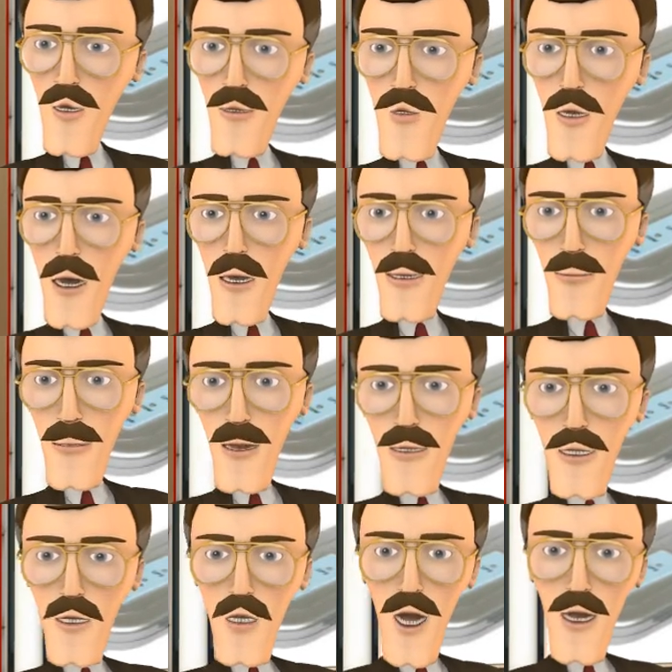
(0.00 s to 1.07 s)
to only
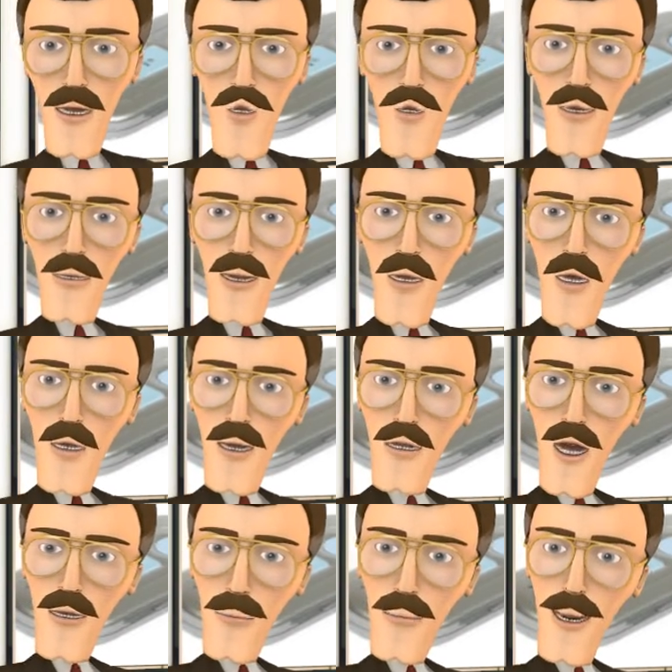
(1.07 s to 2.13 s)
make genuine and
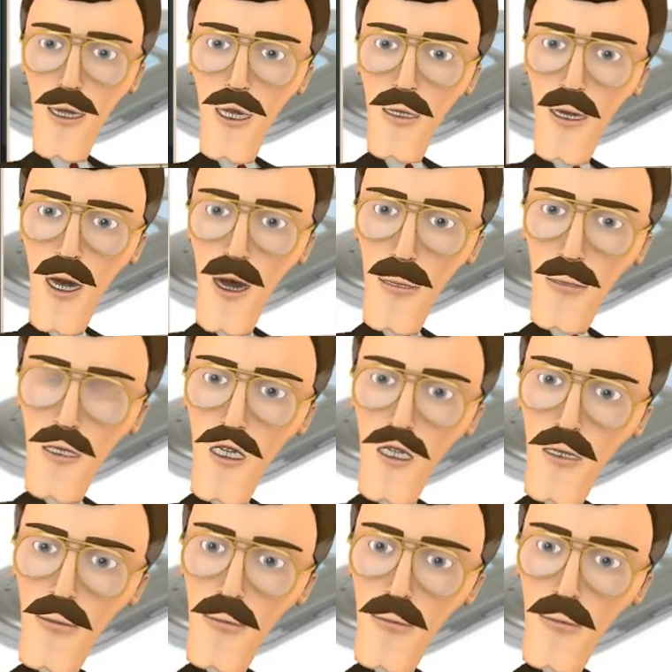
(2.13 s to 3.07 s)
reasonable claims.